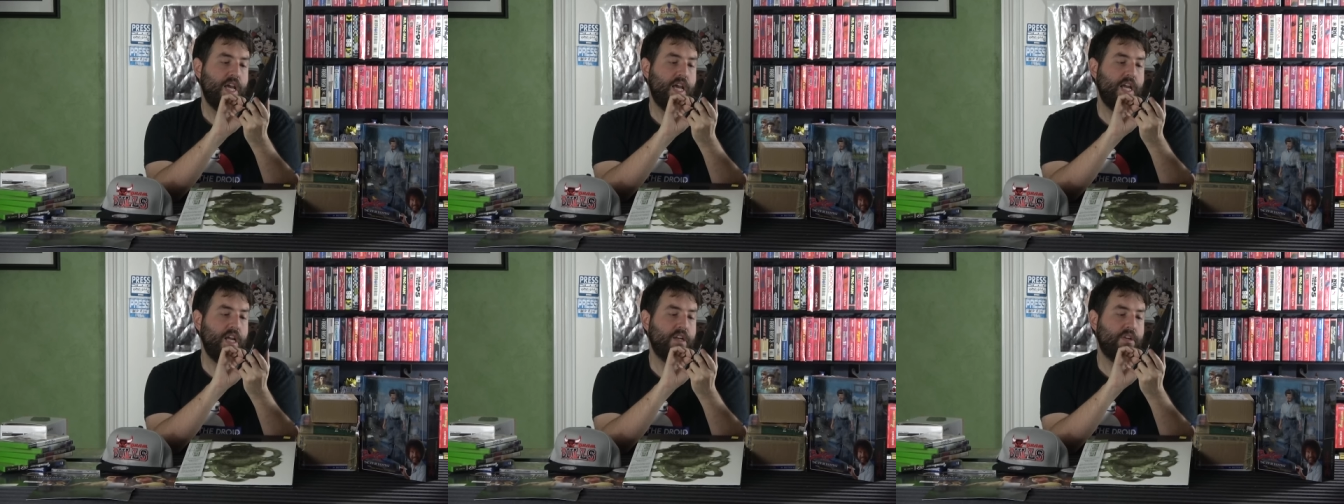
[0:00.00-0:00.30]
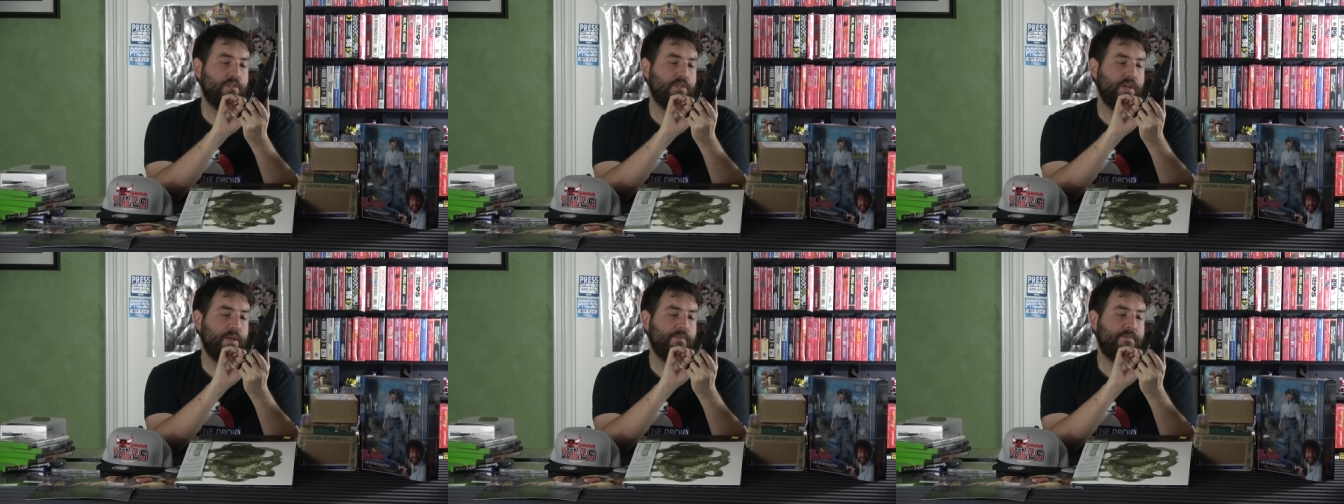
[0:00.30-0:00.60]

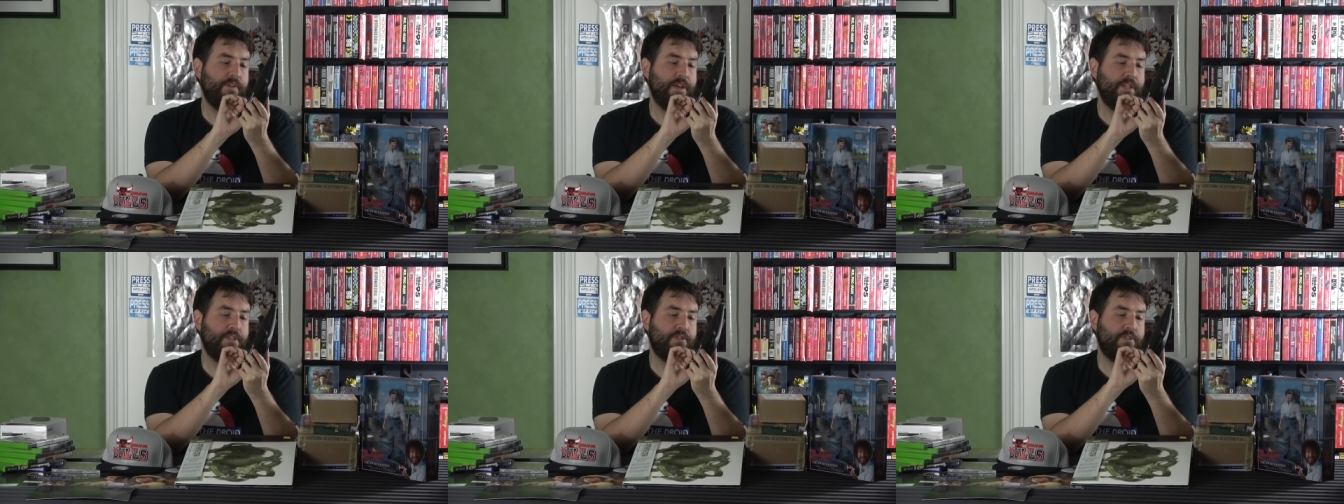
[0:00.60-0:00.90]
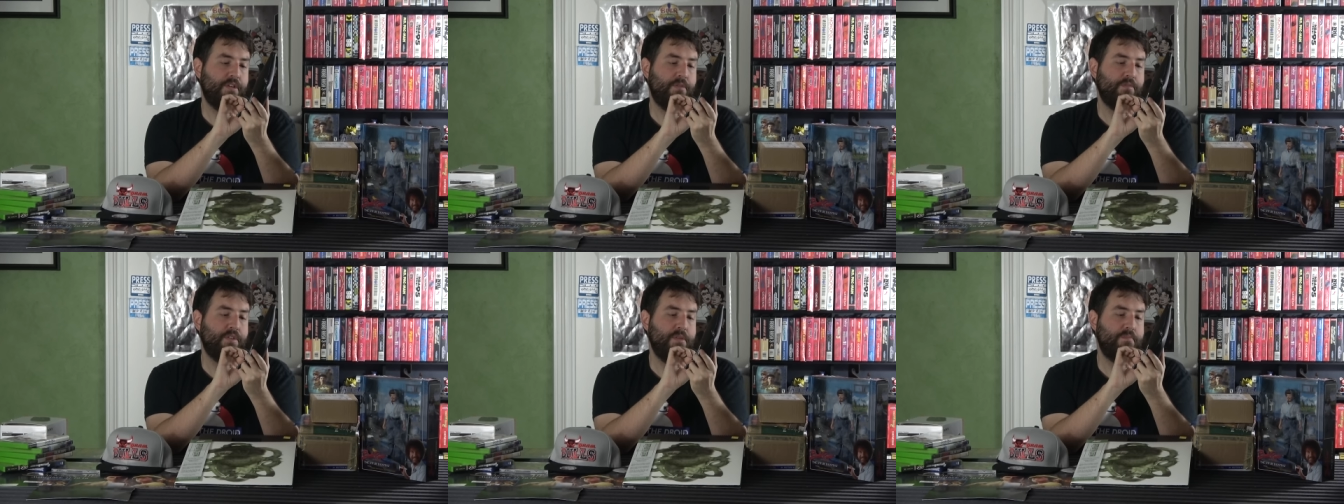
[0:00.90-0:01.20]
hand cream, face
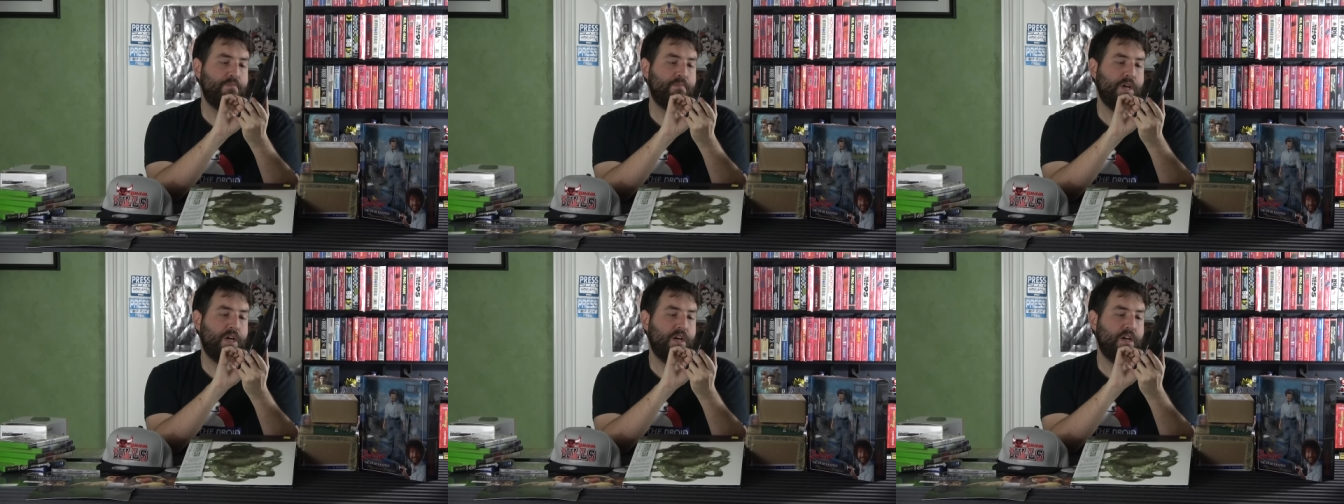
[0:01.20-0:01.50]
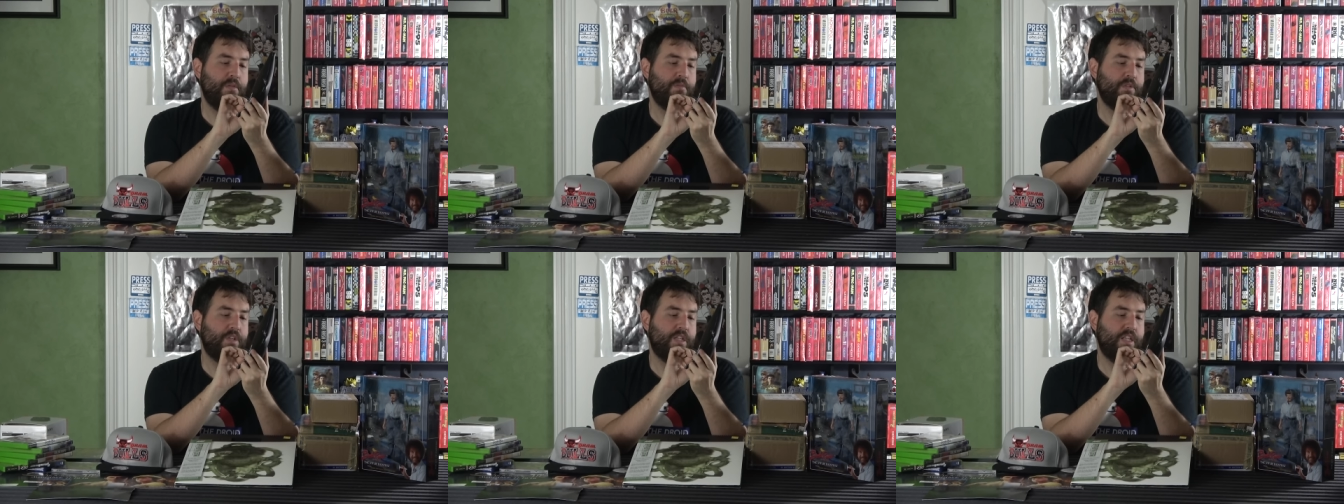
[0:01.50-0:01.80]
cream, lip
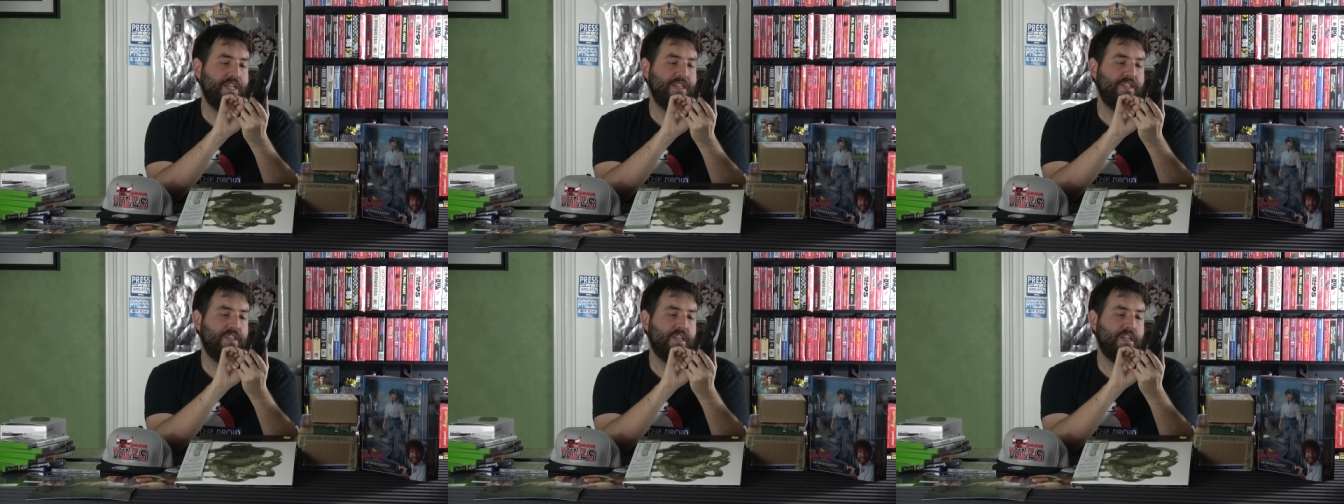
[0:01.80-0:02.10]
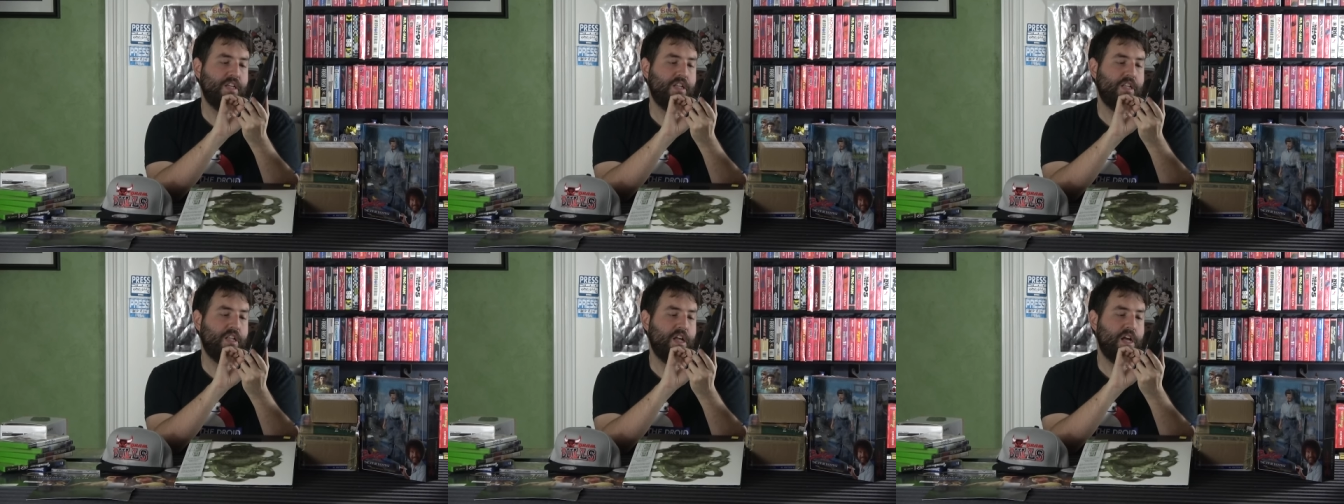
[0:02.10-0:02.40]
balm,
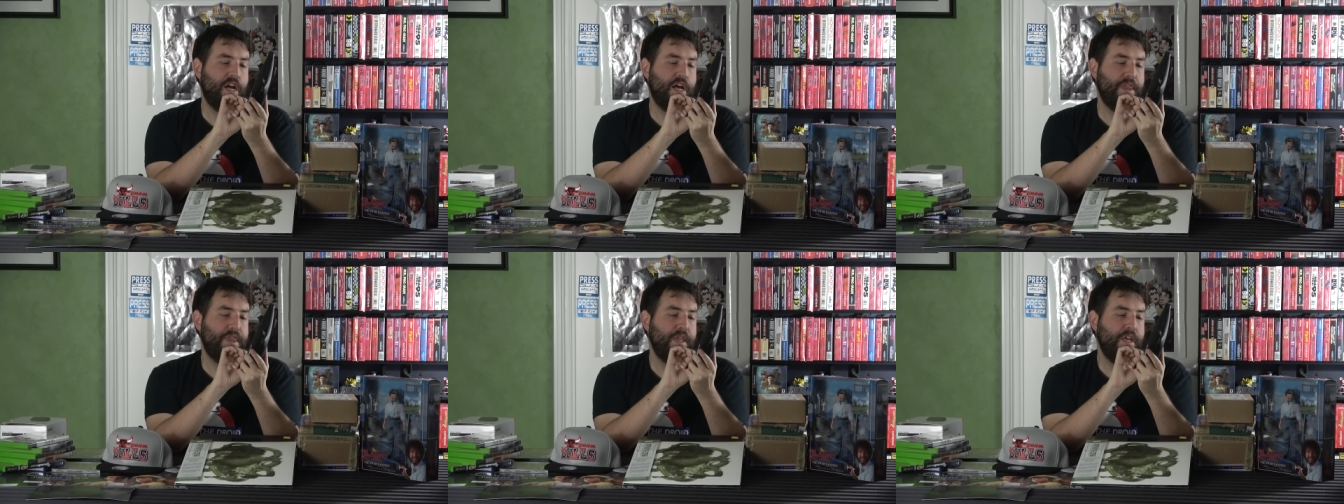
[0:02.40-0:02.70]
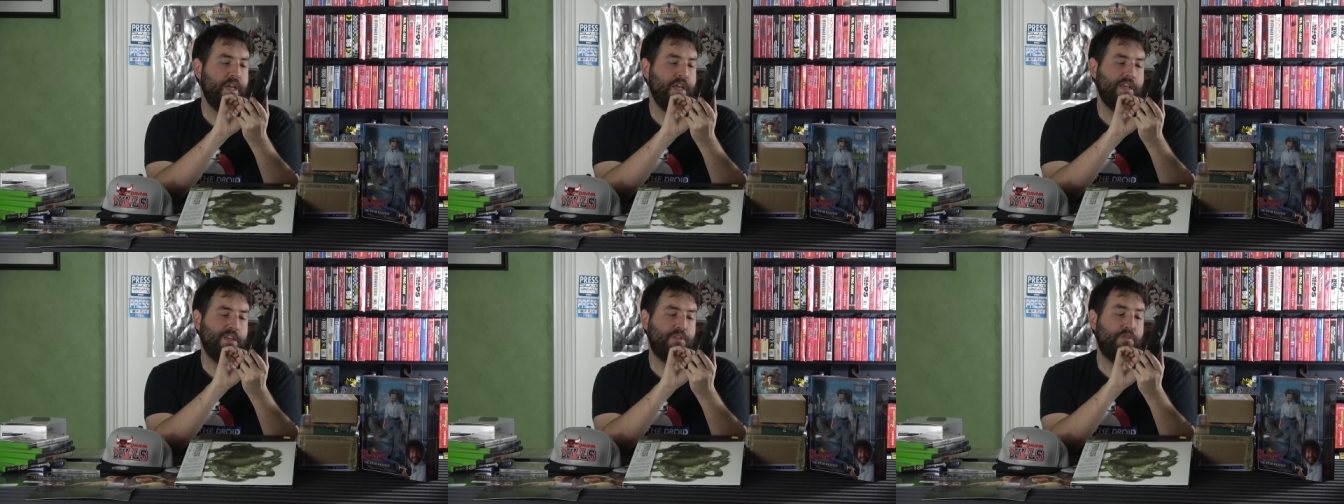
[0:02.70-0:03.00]
cleansing cloth
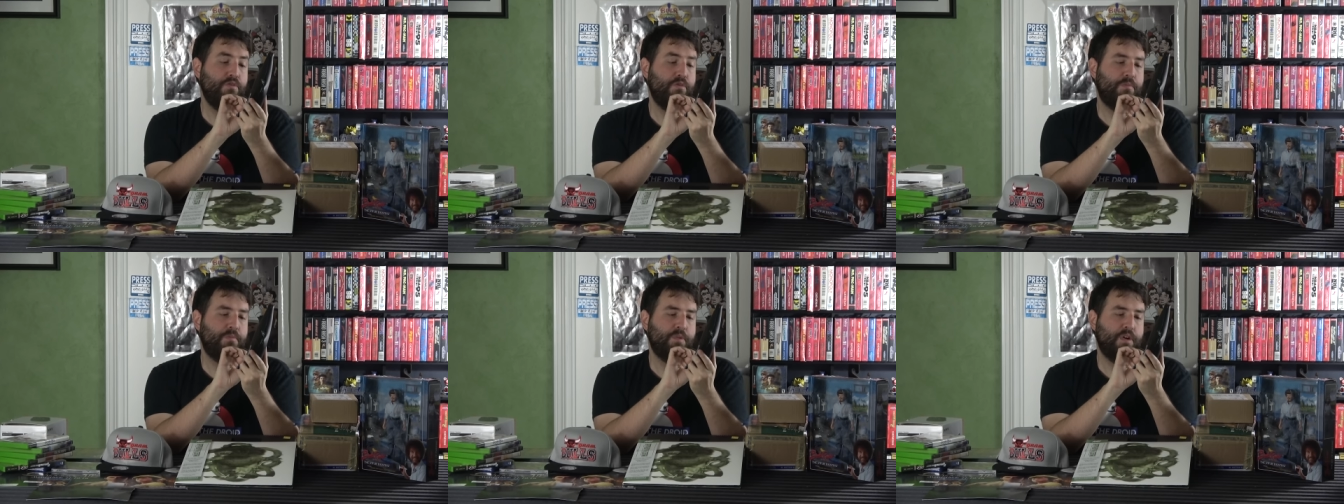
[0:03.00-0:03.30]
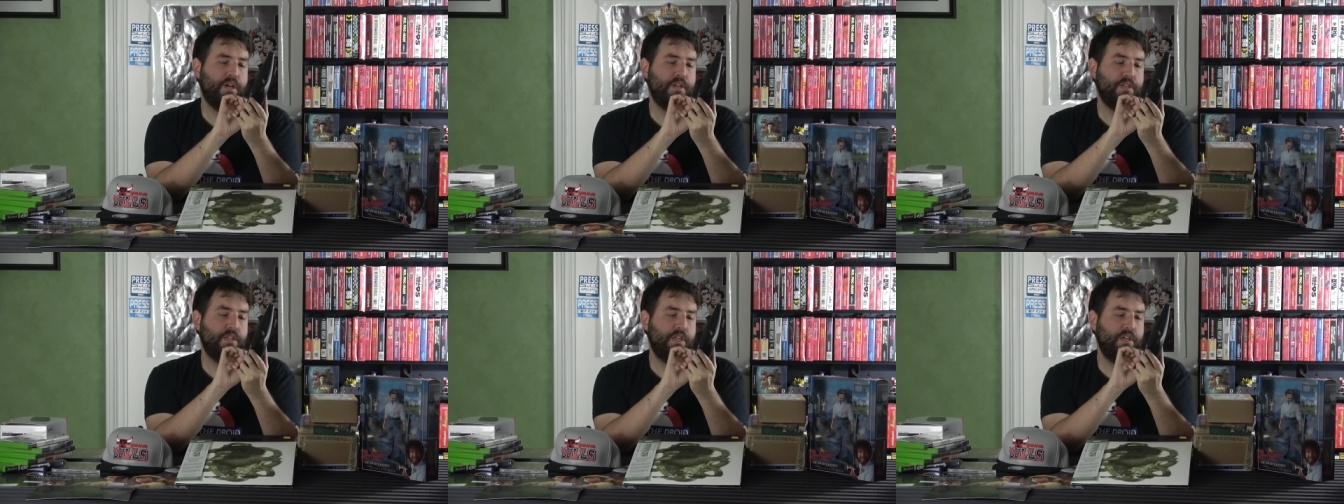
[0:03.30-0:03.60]
toothbrush,